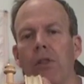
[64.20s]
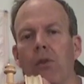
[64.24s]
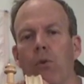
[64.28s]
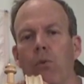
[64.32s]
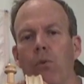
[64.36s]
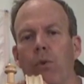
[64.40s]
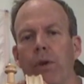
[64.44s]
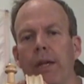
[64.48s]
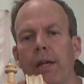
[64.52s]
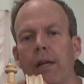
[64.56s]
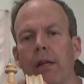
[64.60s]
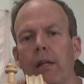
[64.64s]
the
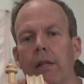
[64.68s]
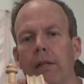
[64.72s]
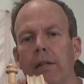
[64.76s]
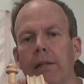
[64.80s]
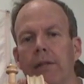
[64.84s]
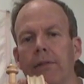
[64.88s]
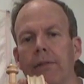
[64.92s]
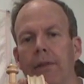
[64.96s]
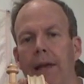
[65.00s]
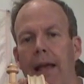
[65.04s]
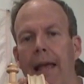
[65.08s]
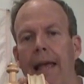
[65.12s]
wheel at
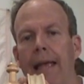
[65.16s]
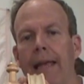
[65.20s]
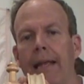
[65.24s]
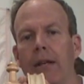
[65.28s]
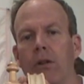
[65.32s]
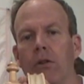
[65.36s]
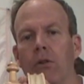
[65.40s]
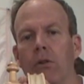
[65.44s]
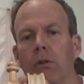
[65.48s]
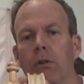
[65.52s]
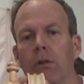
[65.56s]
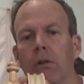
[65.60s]
this
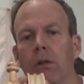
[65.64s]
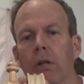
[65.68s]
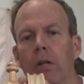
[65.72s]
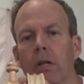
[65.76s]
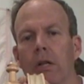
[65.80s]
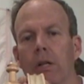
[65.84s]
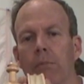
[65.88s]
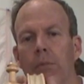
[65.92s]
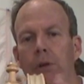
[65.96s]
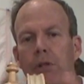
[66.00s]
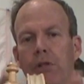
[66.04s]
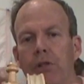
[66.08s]
angle.
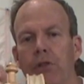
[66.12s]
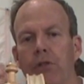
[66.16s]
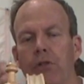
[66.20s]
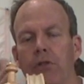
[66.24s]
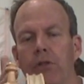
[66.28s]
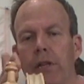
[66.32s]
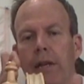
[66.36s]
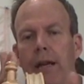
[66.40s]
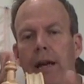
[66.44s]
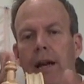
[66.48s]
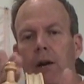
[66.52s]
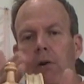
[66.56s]
But you
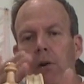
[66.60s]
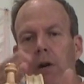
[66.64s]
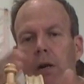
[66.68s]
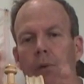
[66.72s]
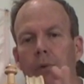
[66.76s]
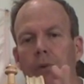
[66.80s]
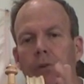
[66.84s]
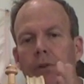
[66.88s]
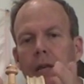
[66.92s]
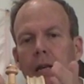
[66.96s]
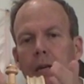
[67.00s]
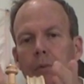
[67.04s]
see how I
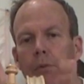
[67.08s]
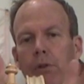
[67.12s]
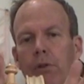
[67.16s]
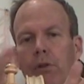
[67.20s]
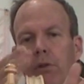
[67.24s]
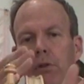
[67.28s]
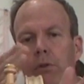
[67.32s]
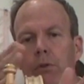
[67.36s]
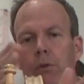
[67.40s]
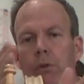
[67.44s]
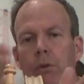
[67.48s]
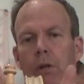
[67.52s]
was able
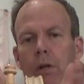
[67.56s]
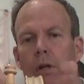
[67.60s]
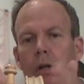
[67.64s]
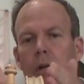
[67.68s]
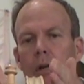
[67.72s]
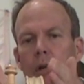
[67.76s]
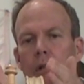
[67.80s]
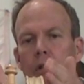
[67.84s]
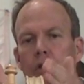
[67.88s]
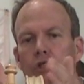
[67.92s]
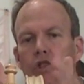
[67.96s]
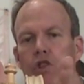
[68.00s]
to
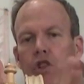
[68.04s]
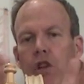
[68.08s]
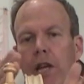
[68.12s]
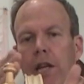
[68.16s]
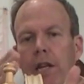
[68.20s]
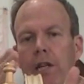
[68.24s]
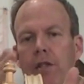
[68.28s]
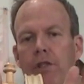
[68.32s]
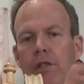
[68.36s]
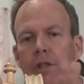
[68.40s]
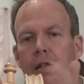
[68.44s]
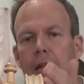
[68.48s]

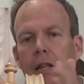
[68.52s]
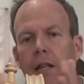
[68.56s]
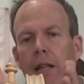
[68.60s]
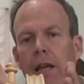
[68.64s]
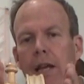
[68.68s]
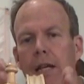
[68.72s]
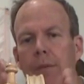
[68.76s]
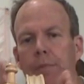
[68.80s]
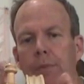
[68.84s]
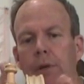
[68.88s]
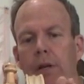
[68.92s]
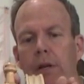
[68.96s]
change the
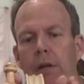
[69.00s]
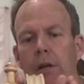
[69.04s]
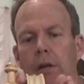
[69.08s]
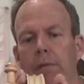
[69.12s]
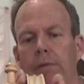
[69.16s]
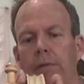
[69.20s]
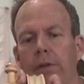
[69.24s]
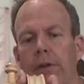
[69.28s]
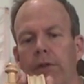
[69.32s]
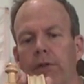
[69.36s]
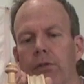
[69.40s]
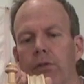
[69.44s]
alignment
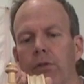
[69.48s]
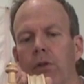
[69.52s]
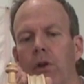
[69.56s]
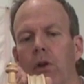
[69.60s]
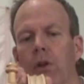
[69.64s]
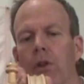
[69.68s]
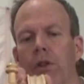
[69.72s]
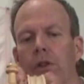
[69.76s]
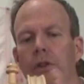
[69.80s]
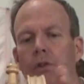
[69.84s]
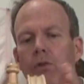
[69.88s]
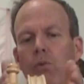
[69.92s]
of
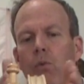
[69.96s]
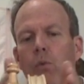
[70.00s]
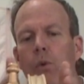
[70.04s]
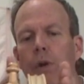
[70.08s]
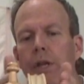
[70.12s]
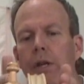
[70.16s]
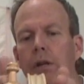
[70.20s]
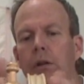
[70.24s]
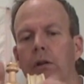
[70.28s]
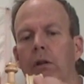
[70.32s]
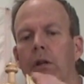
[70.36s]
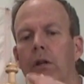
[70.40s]
this
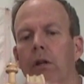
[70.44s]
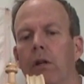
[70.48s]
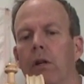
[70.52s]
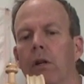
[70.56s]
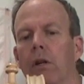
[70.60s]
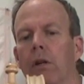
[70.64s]
wheel